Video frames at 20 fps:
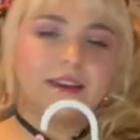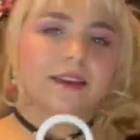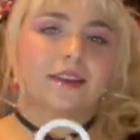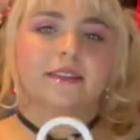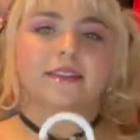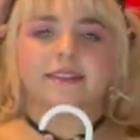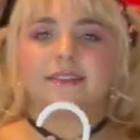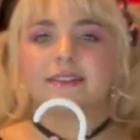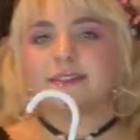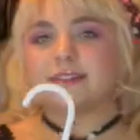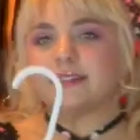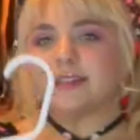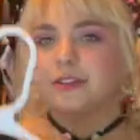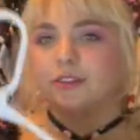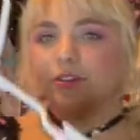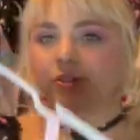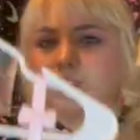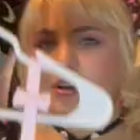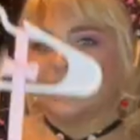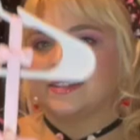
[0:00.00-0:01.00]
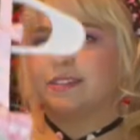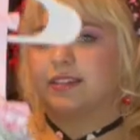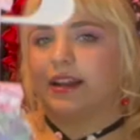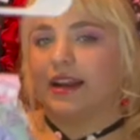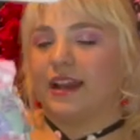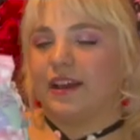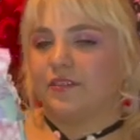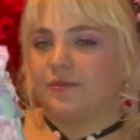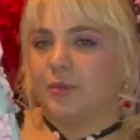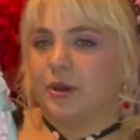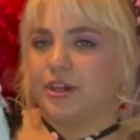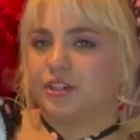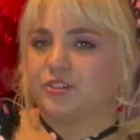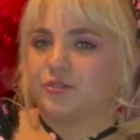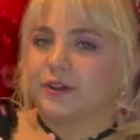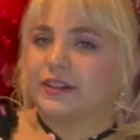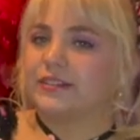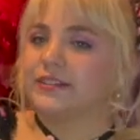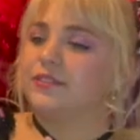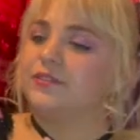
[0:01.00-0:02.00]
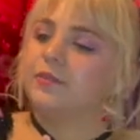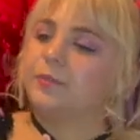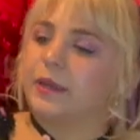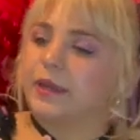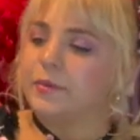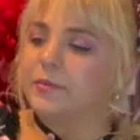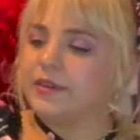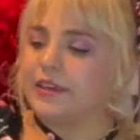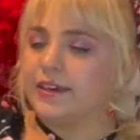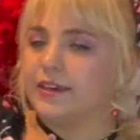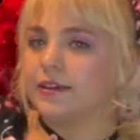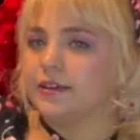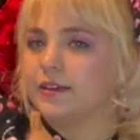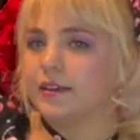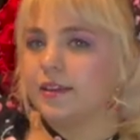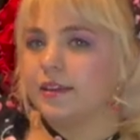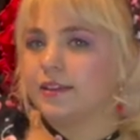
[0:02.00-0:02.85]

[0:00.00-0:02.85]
This is another dress that I have bought directly from AP.